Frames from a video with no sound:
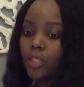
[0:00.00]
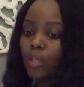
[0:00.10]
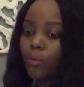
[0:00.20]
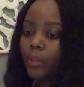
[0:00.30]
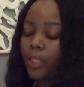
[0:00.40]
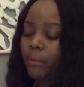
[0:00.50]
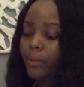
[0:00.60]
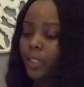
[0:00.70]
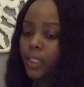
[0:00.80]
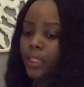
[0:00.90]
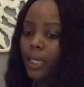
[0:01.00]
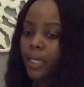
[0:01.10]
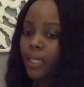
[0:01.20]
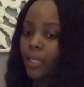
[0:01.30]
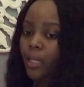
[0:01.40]
So with that being
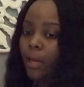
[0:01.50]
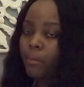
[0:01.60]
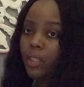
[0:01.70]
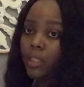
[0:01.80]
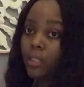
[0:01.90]
said, I'm going to